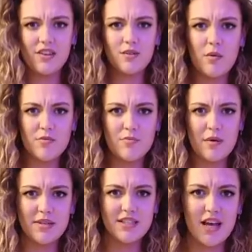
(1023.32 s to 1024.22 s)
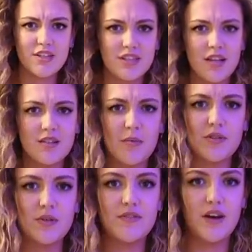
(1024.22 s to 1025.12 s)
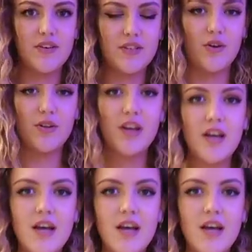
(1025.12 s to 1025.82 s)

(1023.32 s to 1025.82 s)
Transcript: I think my mum maybe said. She said it's about 25 years old.